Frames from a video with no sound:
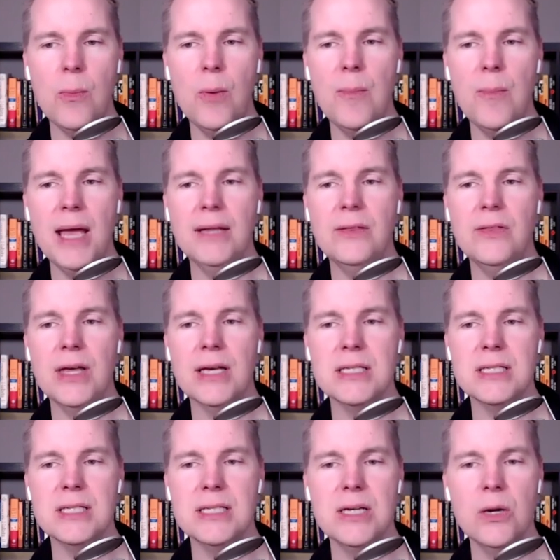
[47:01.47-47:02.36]
made
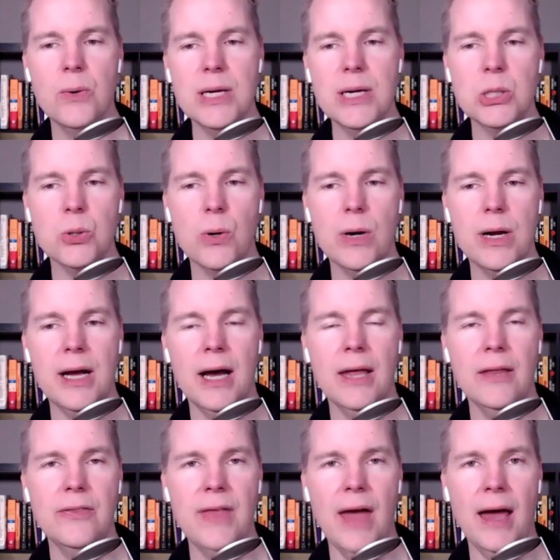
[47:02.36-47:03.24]
this Siri
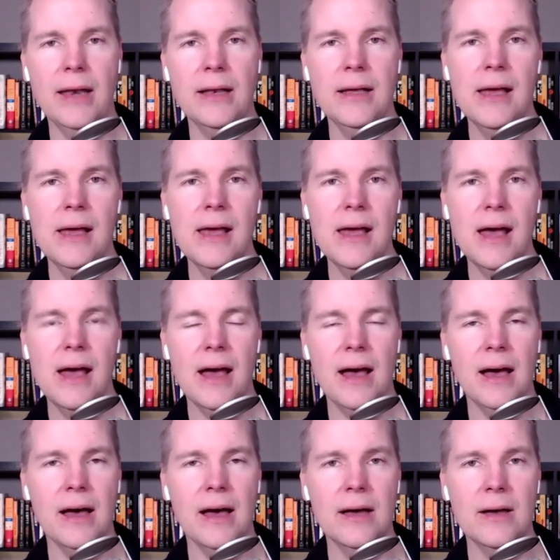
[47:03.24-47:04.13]
shortcut that
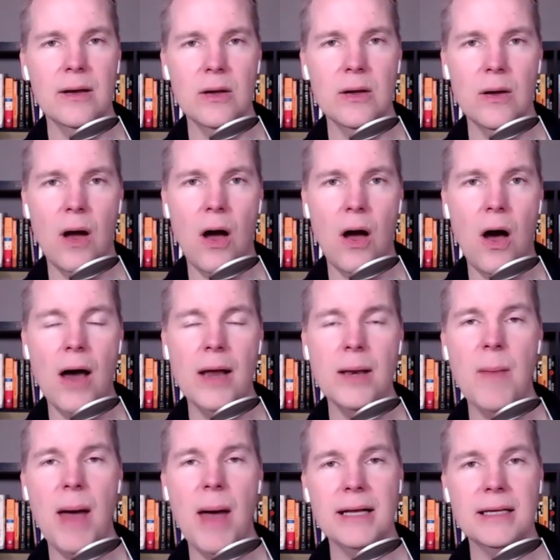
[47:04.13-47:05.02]

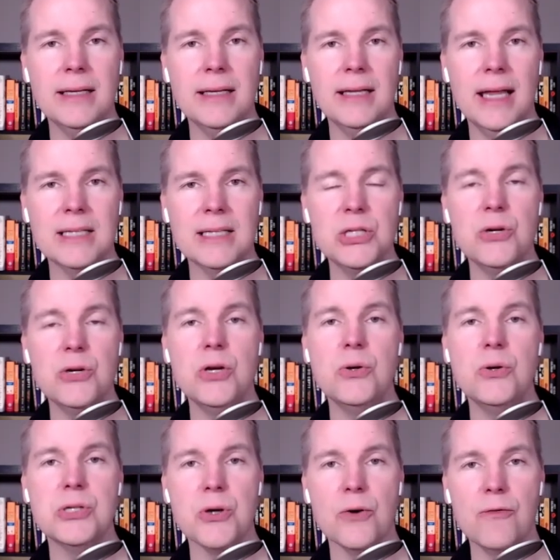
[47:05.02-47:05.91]
automatically lets you
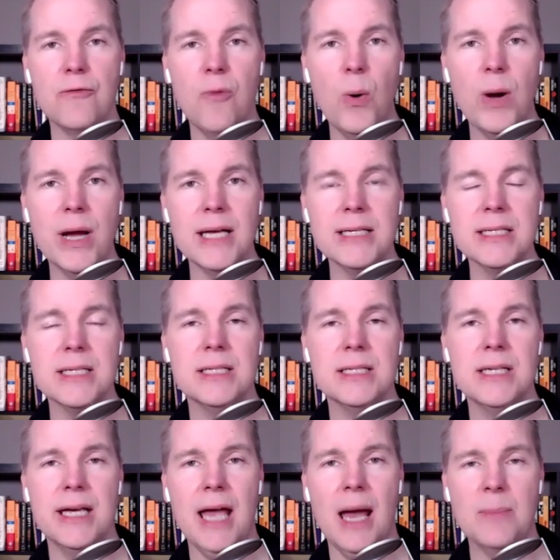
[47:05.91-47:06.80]
use your voice
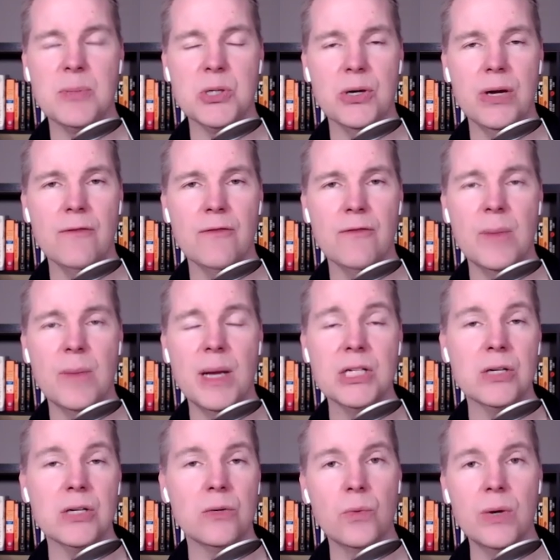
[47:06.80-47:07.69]
to capture
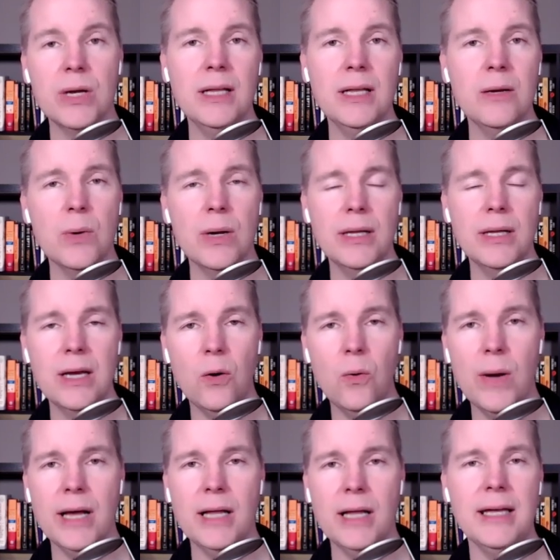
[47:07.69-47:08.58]
information really, really
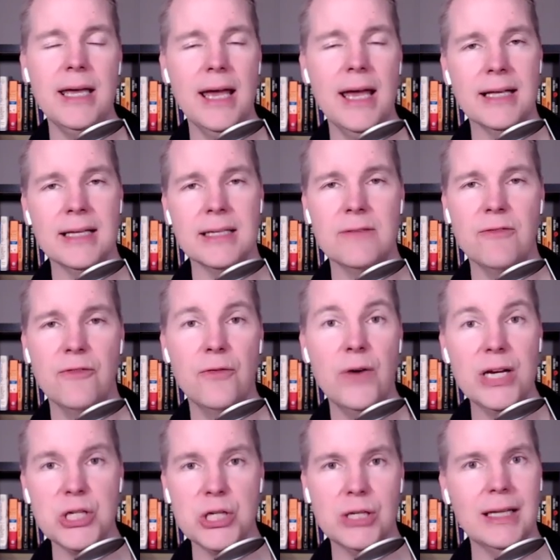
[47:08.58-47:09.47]
quickly and
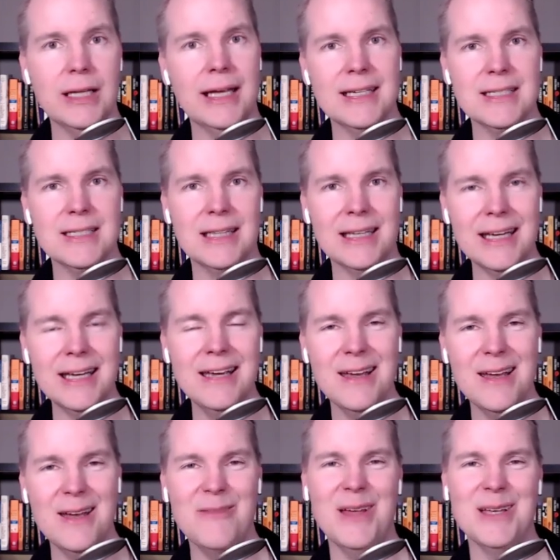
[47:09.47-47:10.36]

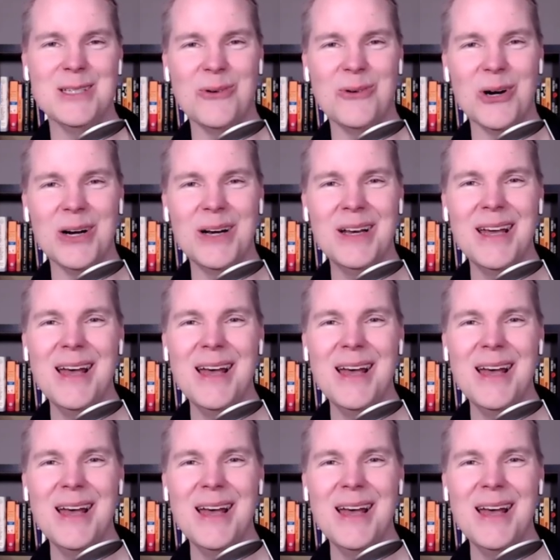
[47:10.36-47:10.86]
frictionlessly, if that's a word,